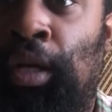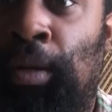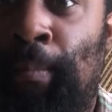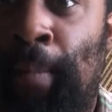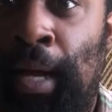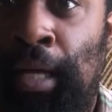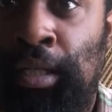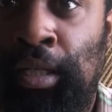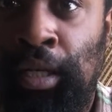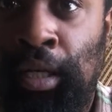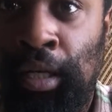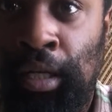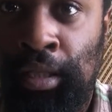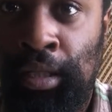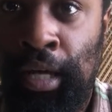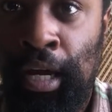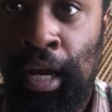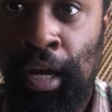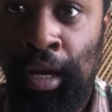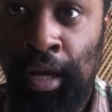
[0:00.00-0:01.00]
Imagine getting
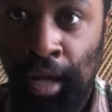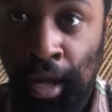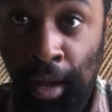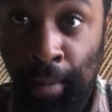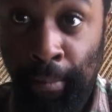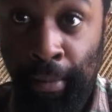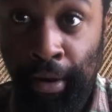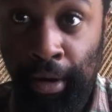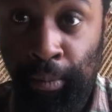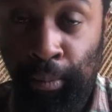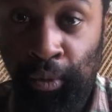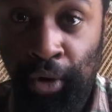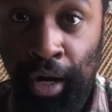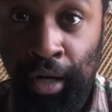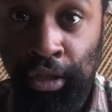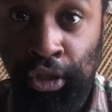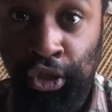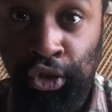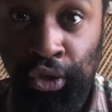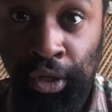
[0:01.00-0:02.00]
attacked by a pack
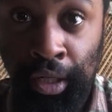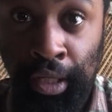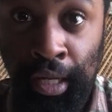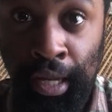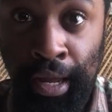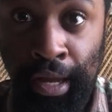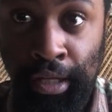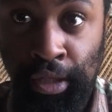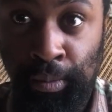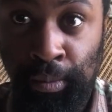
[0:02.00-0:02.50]
of stray cats,